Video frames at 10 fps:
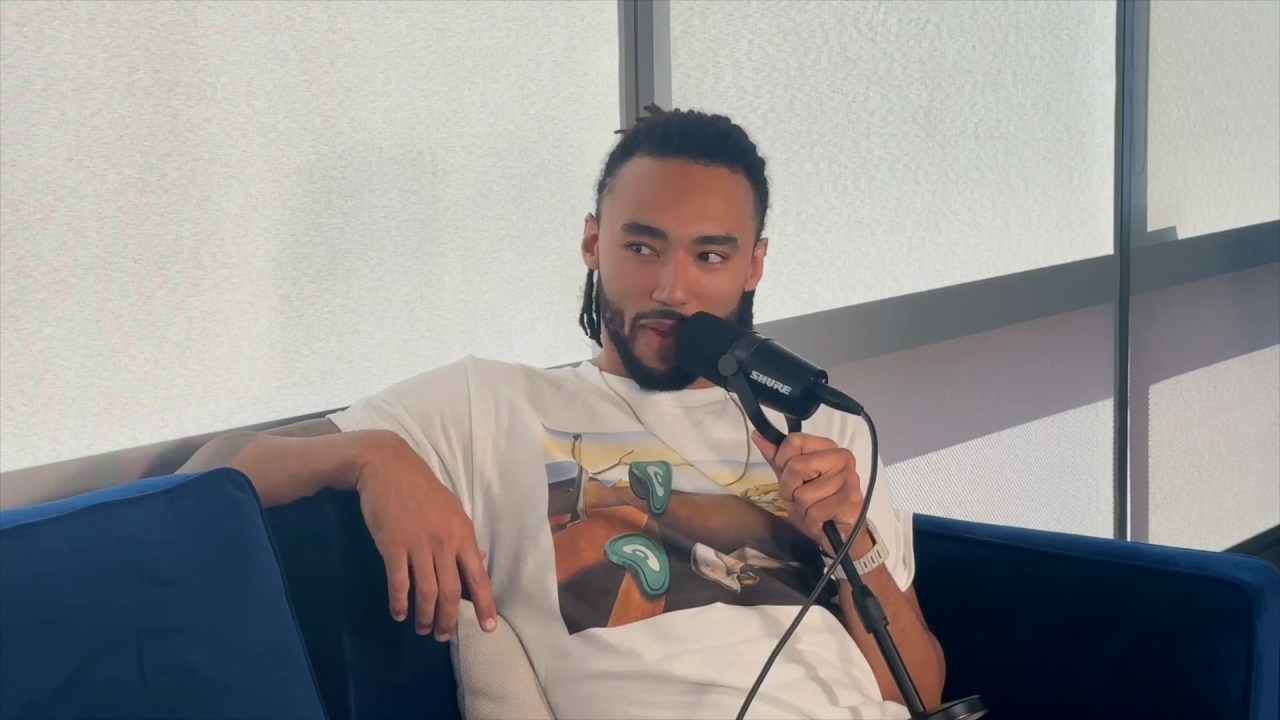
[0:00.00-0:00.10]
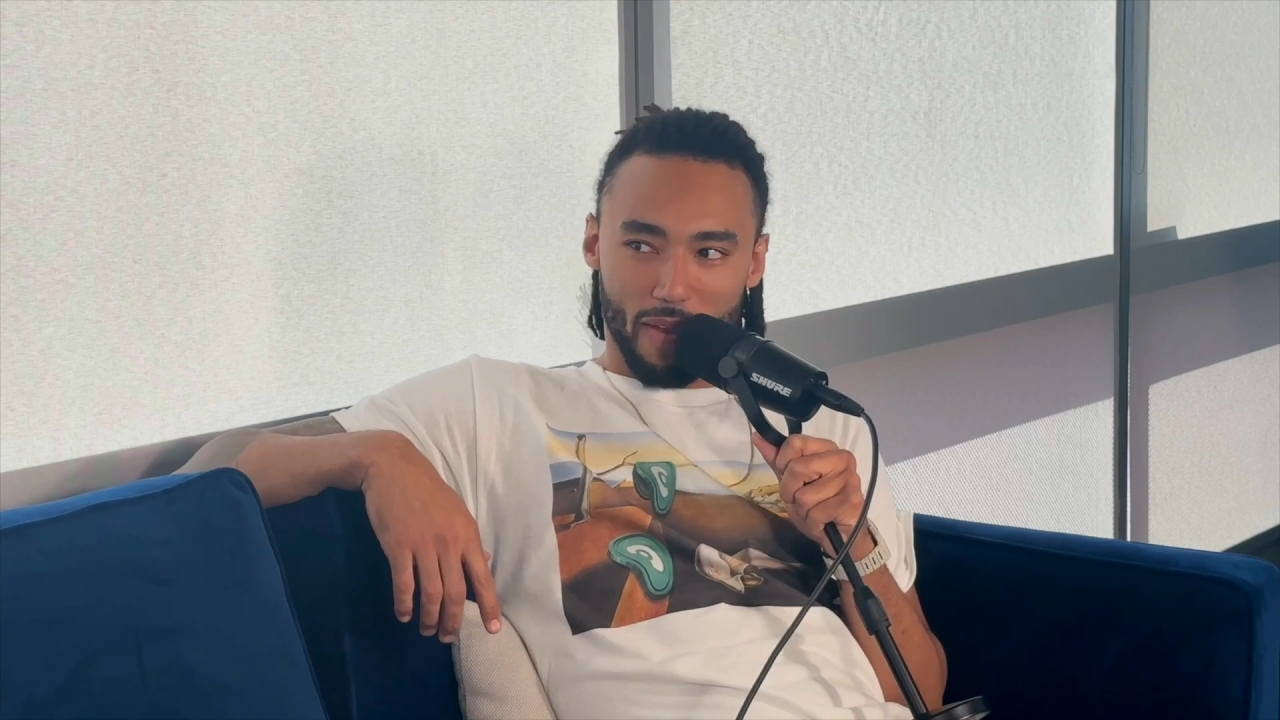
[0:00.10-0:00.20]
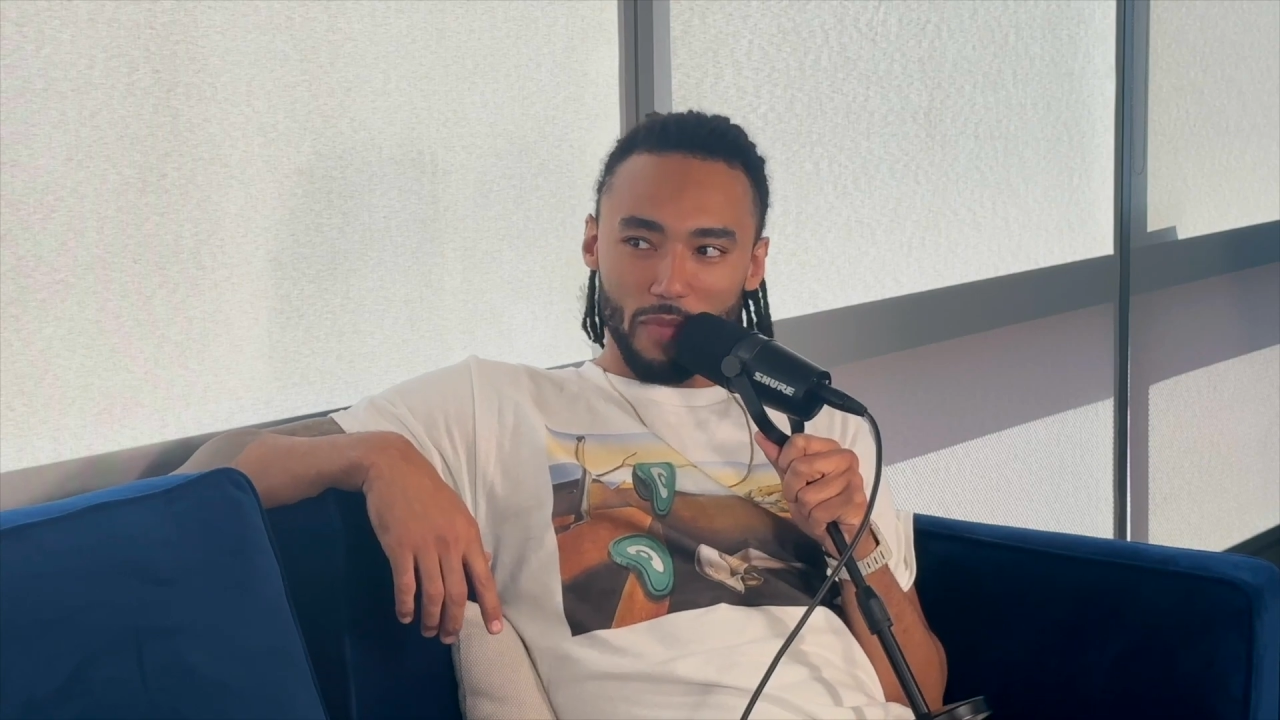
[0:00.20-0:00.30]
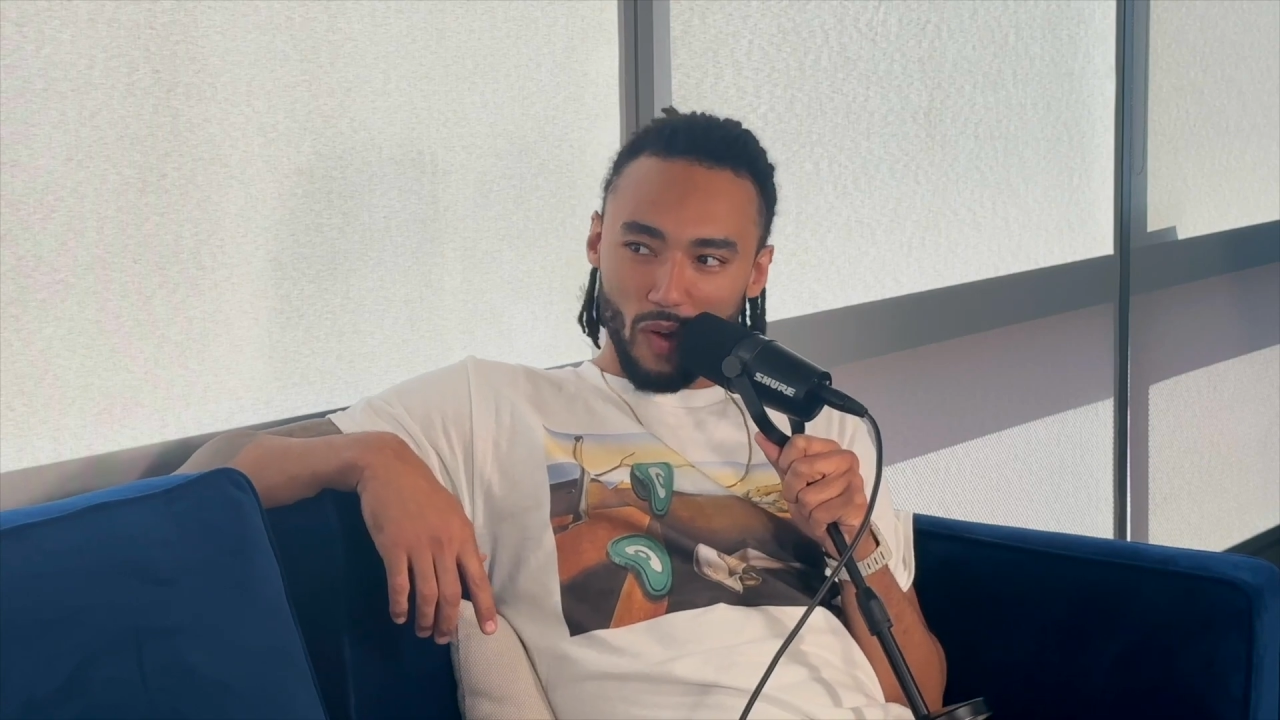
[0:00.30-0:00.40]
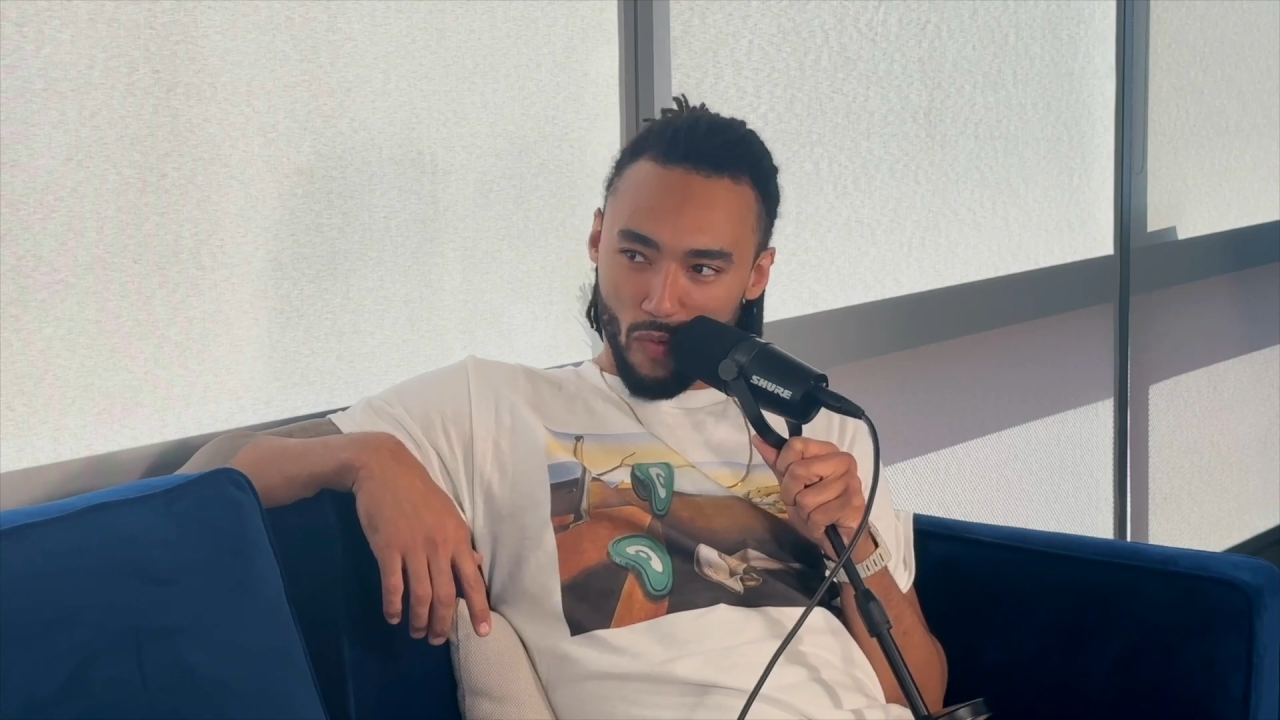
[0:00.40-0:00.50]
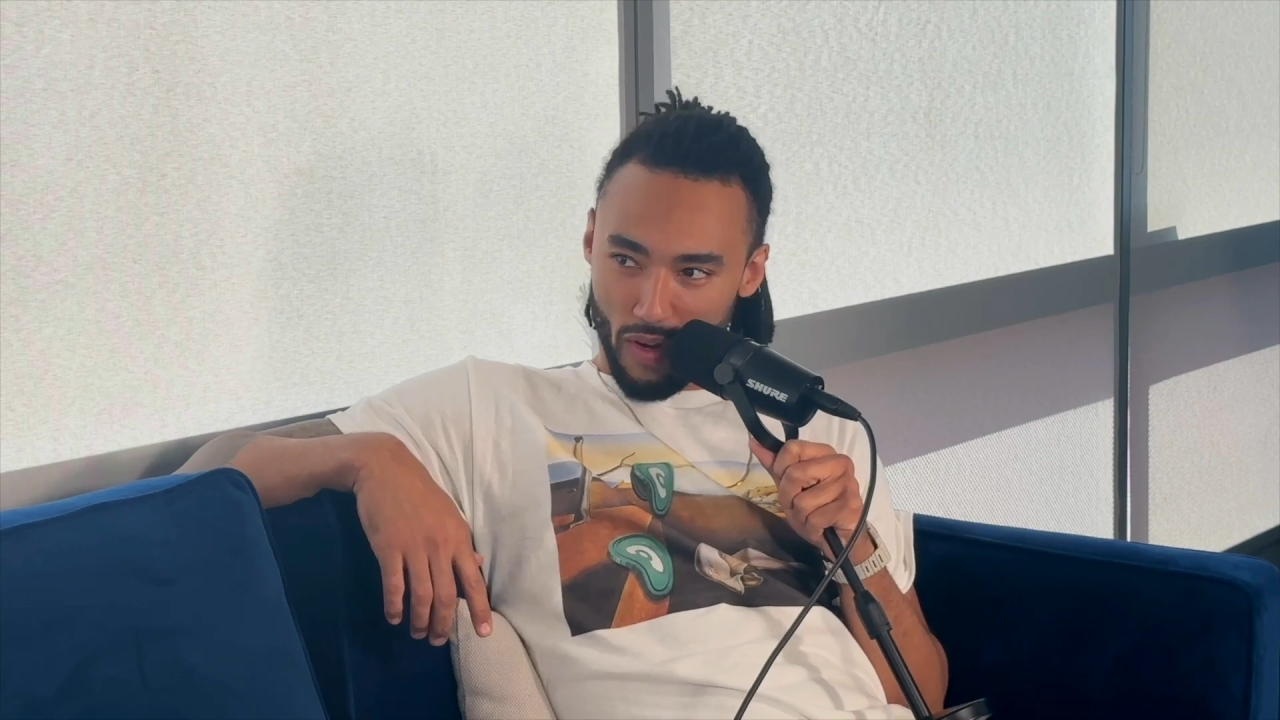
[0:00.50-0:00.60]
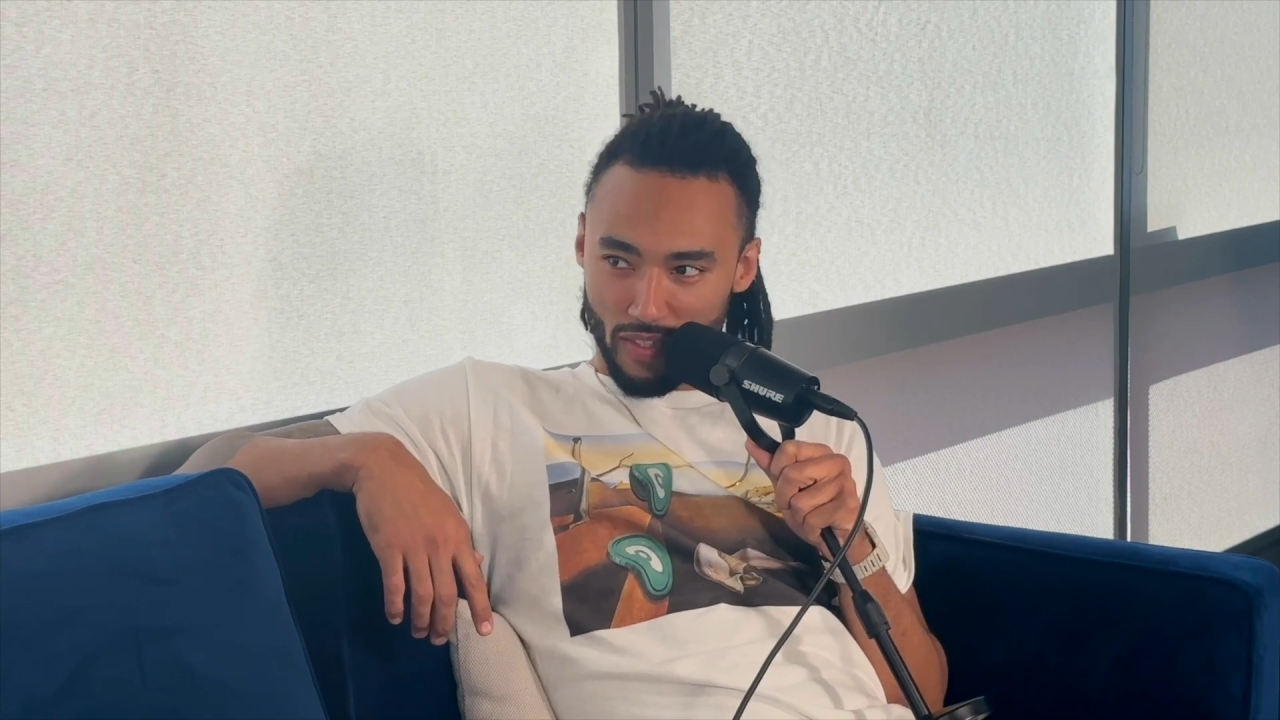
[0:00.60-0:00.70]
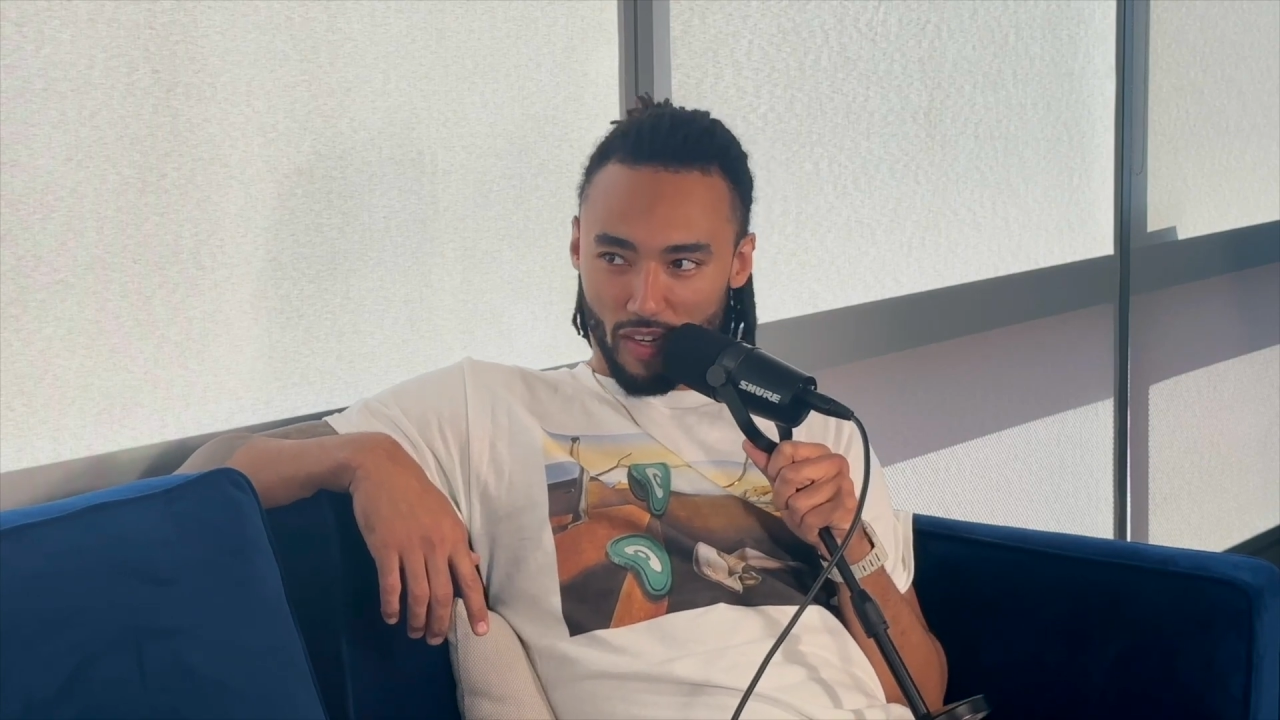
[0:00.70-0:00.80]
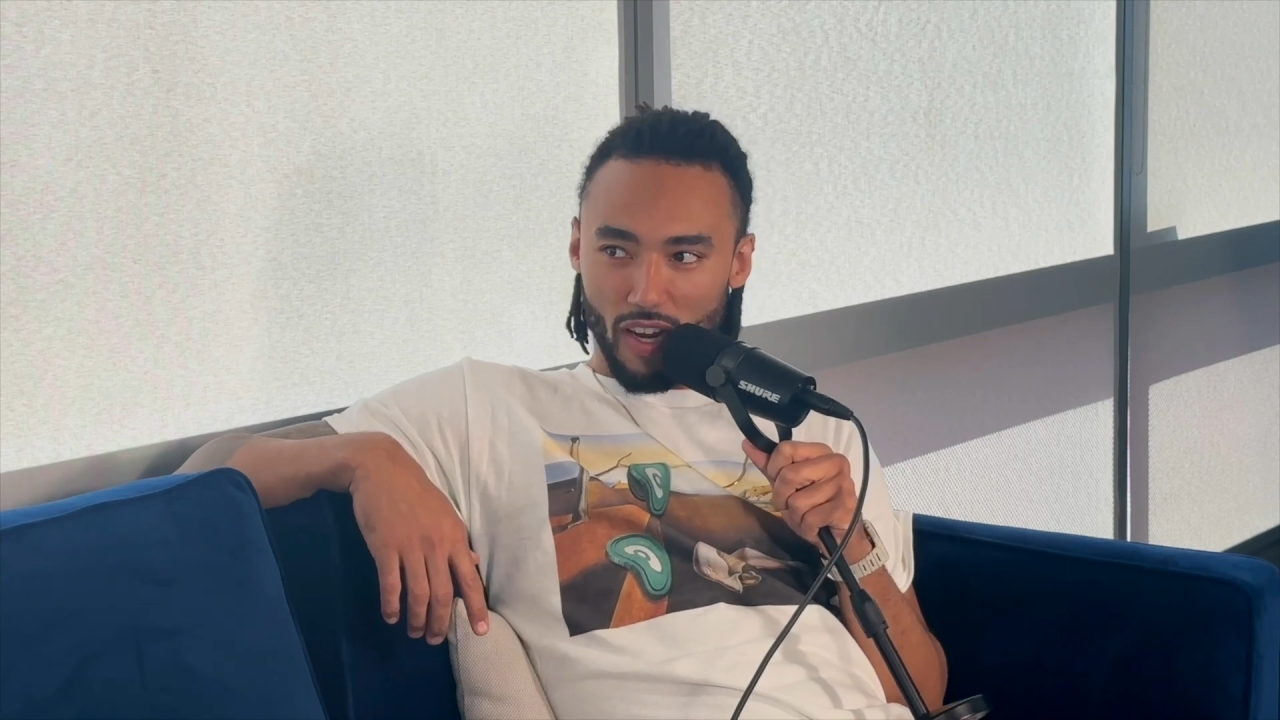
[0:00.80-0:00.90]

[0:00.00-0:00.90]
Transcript: meme coins are